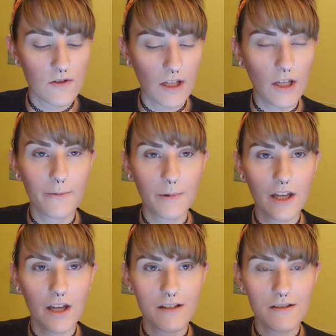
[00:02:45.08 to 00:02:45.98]

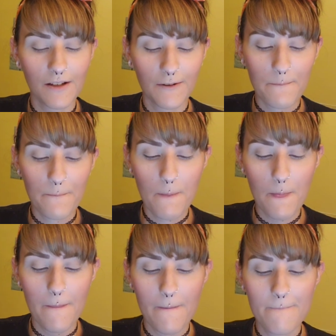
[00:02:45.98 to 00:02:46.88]
cupcake icing.
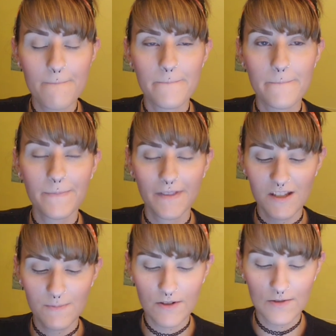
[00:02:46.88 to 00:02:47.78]
It
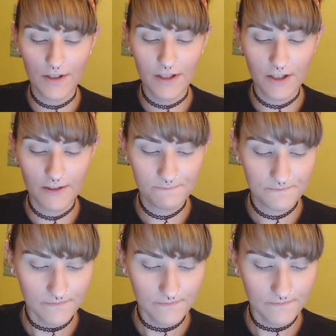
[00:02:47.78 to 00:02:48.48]
smells really good.